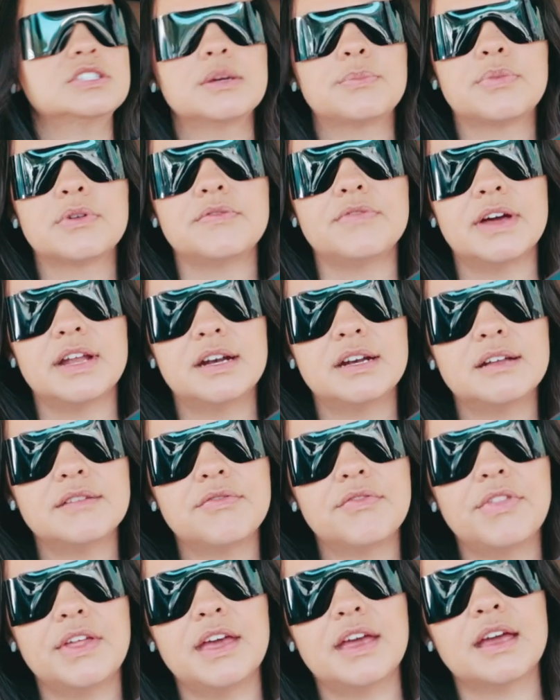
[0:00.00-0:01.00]
a preventative
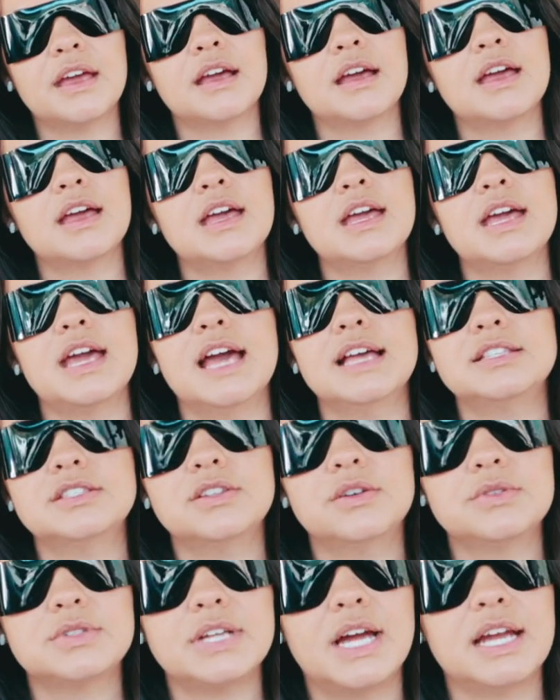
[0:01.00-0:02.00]
thing. It's
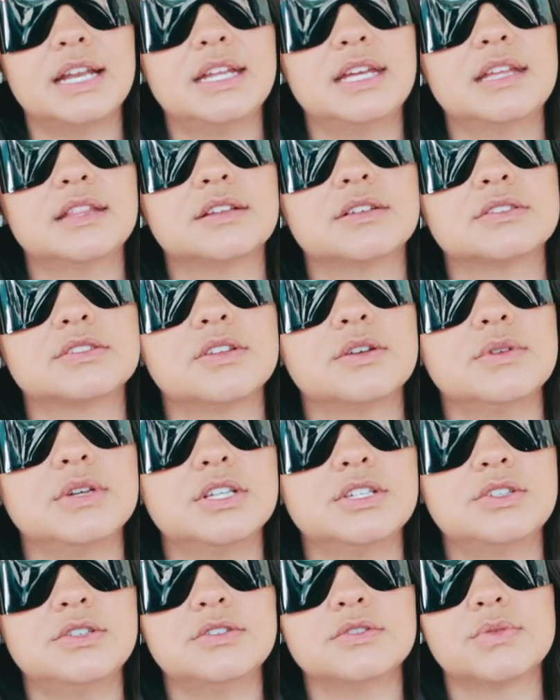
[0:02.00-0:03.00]
so tiny, there's no
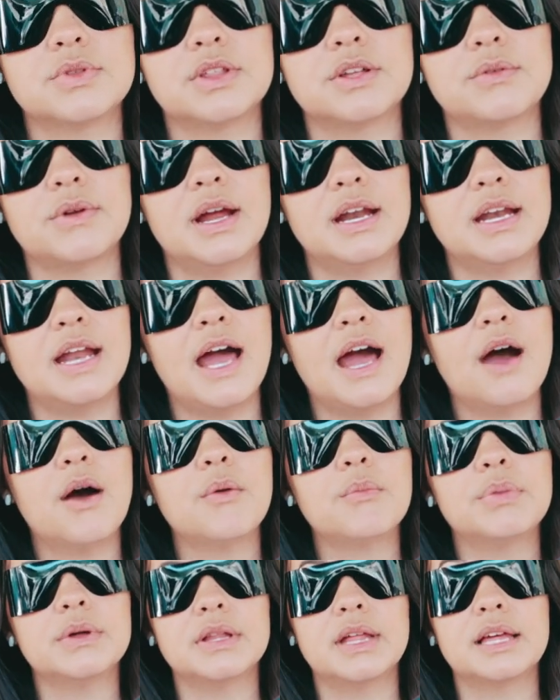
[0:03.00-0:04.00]
issues with it right
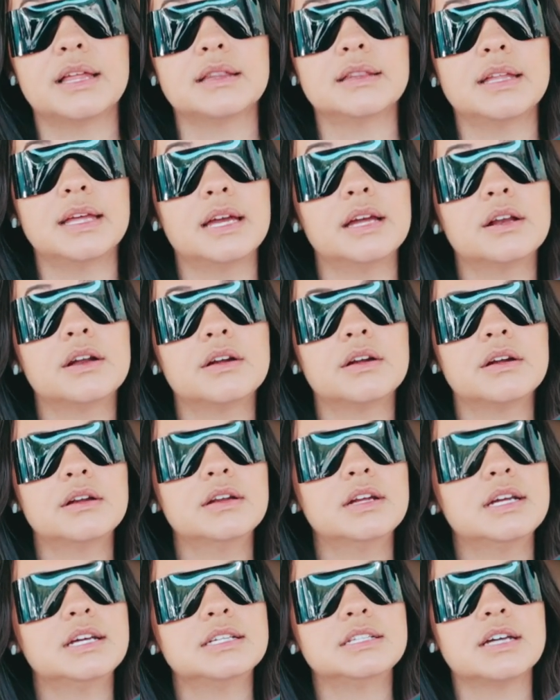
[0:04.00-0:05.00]
now, but like later
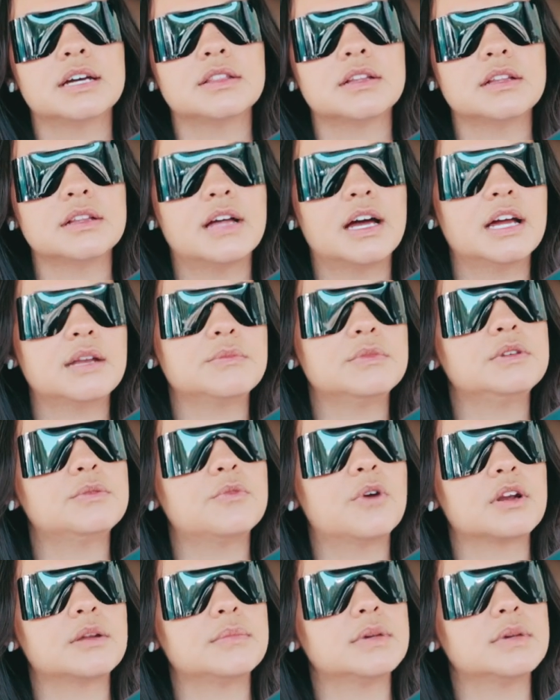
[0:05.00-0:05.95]
down the line, we wanna